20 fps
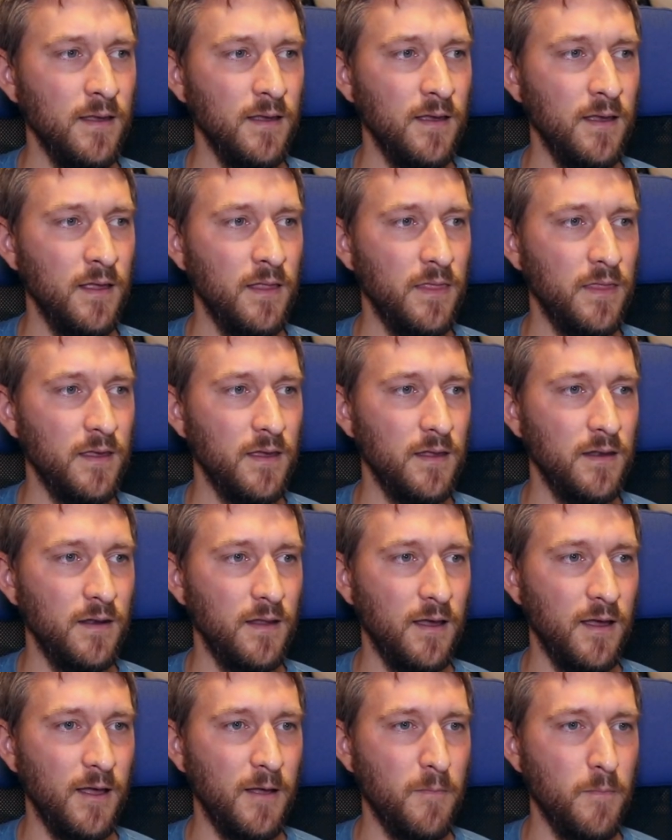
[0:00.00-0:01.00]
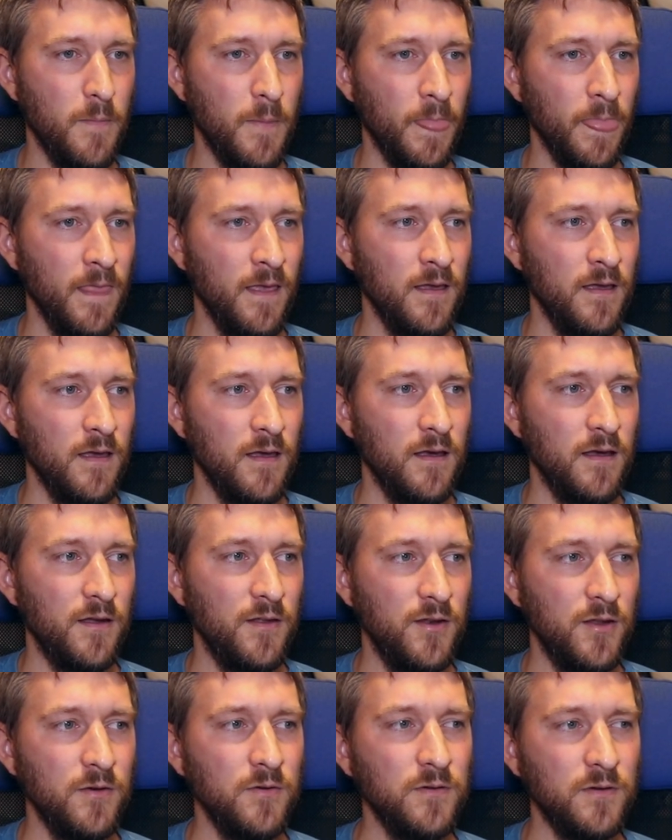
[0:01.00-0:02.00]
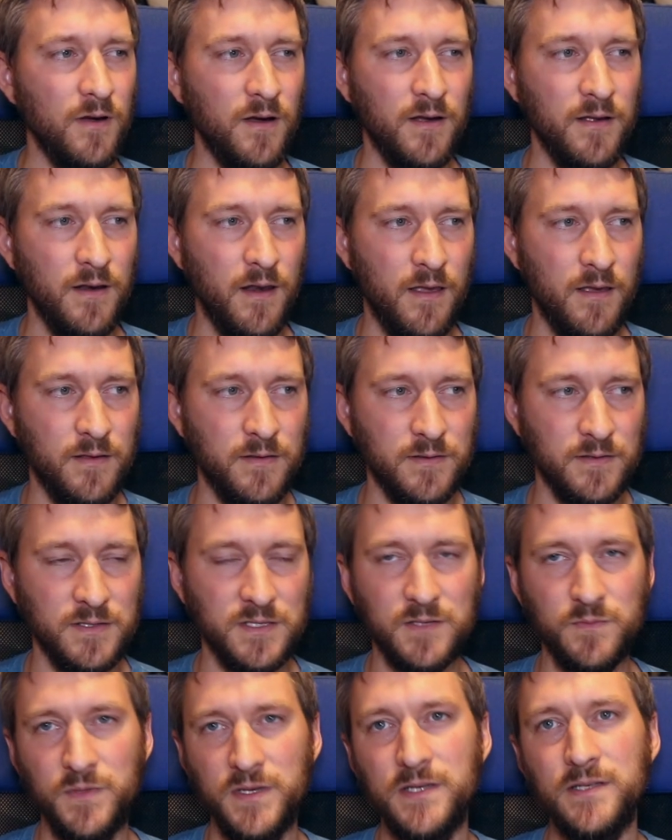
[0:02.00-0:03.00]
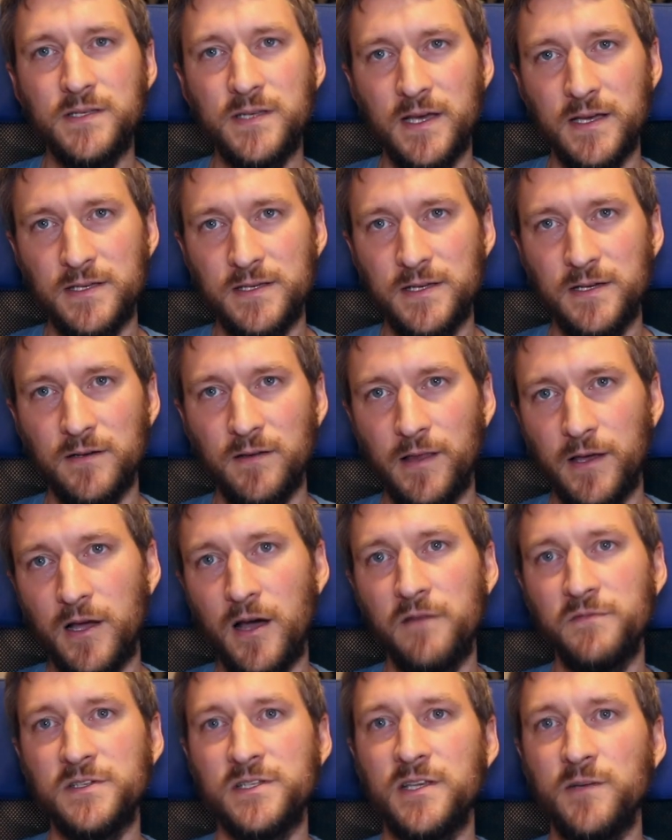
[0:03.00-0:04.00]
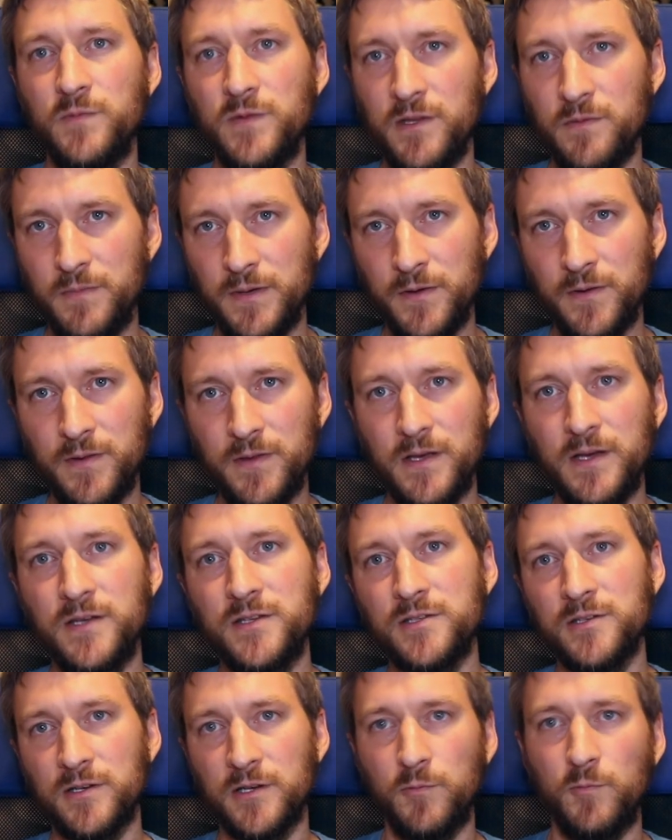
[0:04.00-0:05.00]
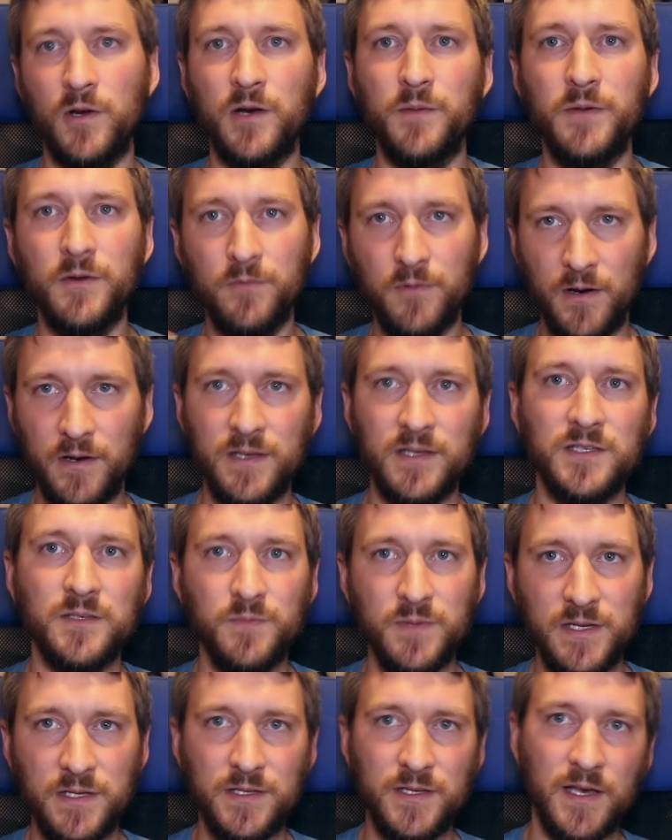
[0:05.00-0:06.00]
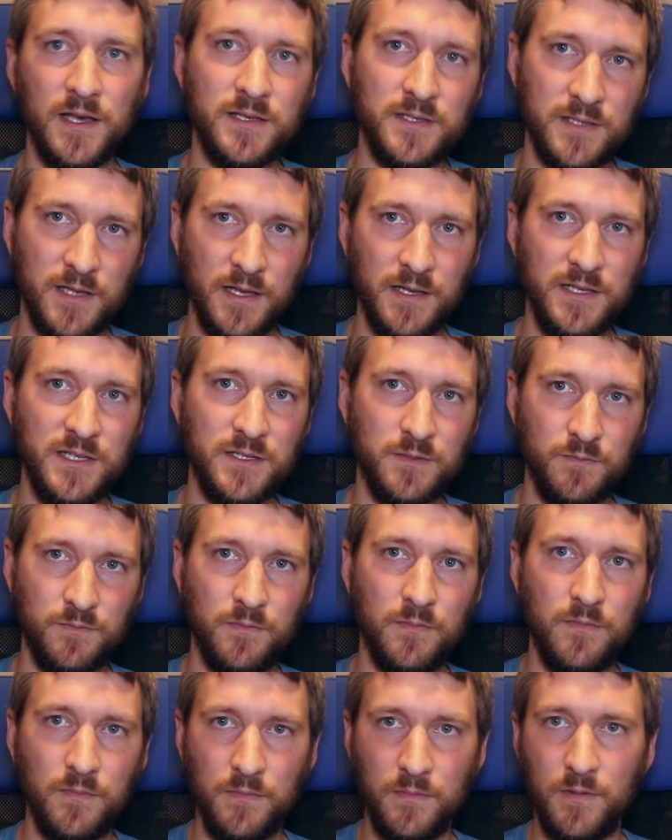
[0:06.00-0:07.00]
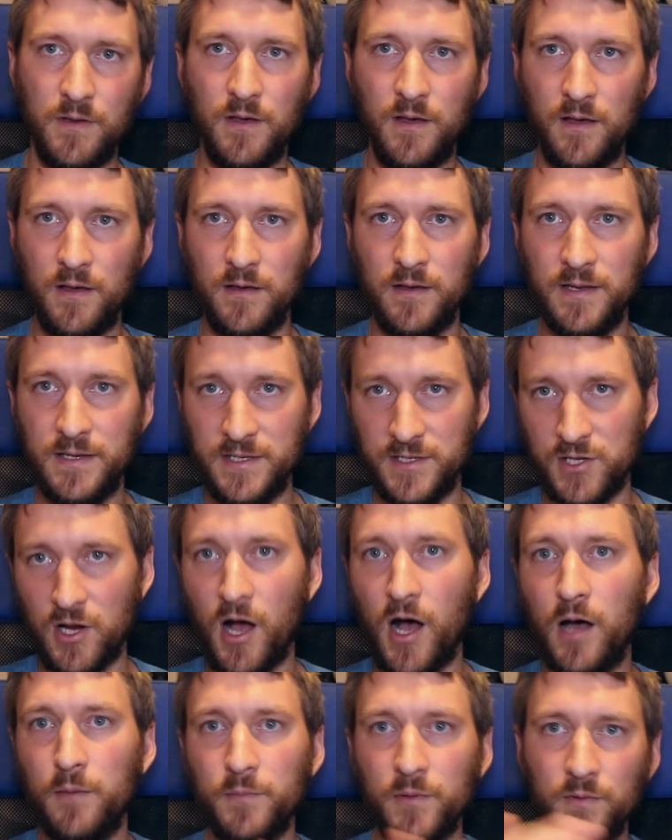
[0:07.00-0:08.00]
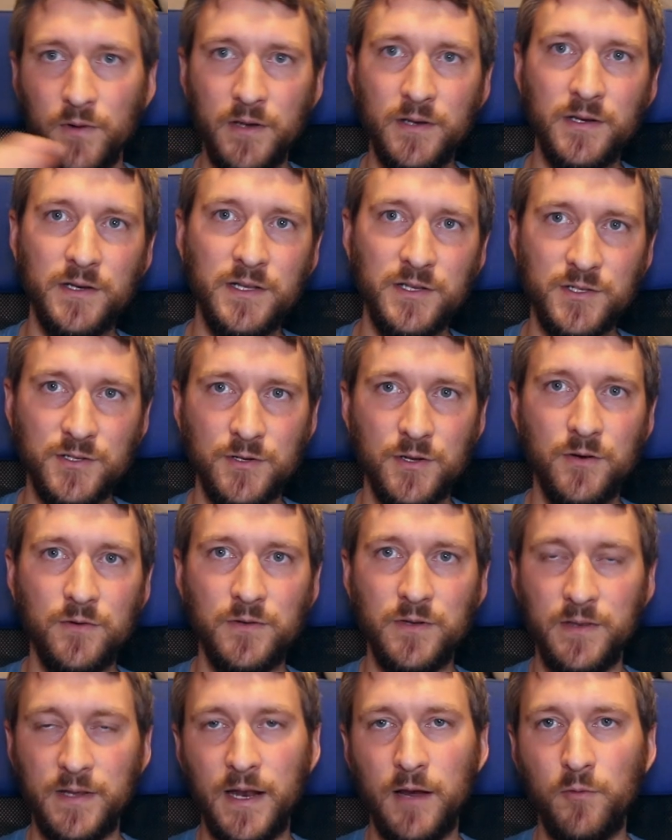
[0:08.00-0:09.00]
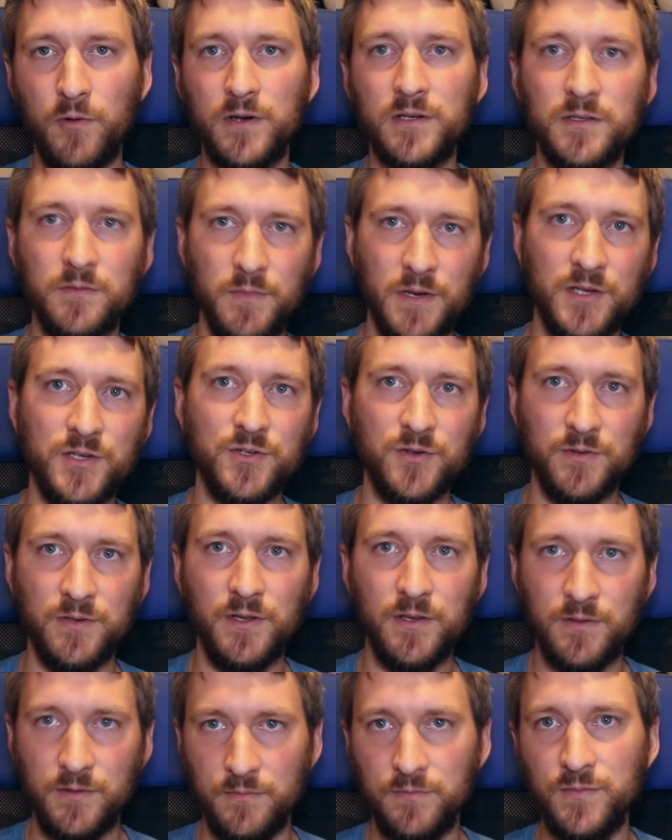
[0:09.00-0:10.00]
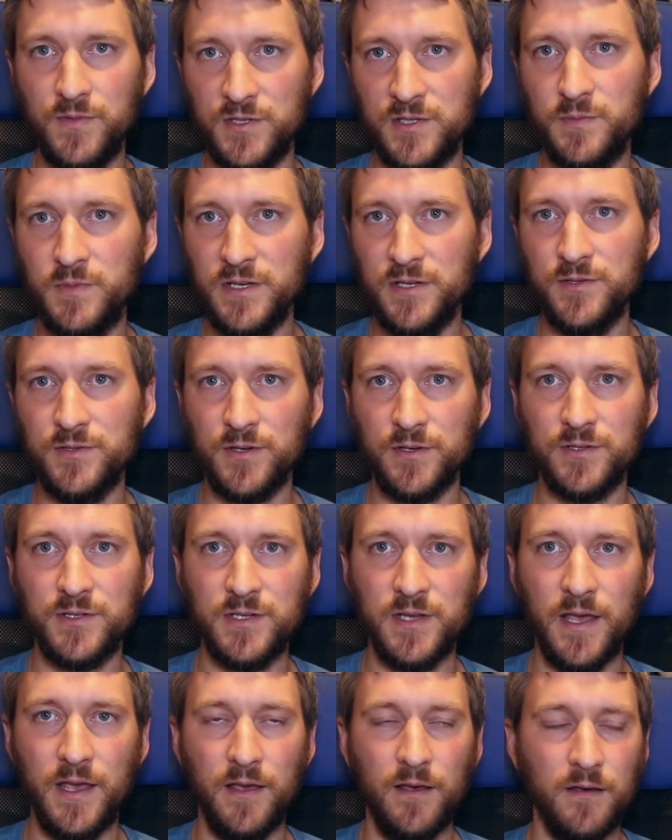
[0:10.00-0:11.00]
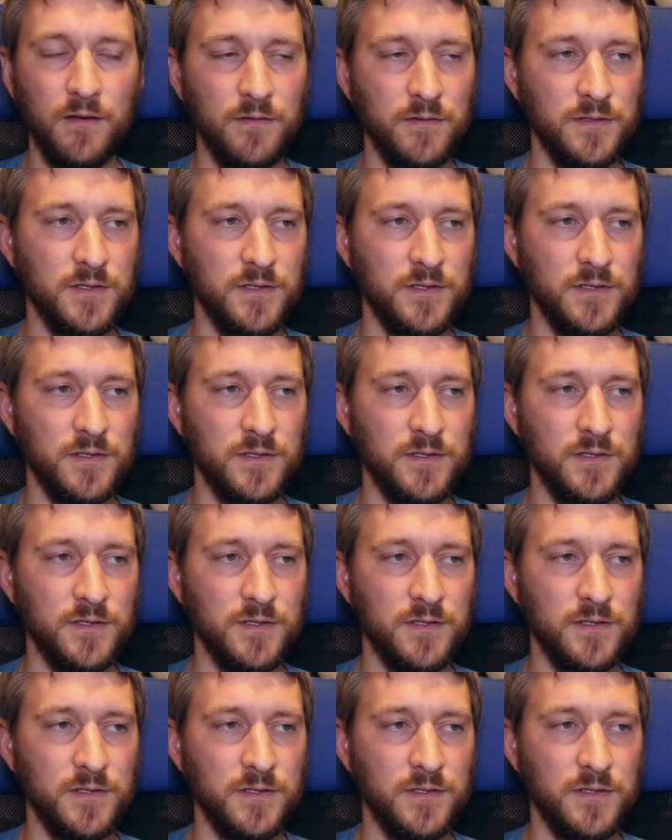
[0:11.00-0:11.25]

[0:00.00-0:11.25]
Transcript: And then a note on speed tests here, like obviously when you build things you're going to want to be running speed tests at each hop, right, at each node in the network to make sure that the speeds are staying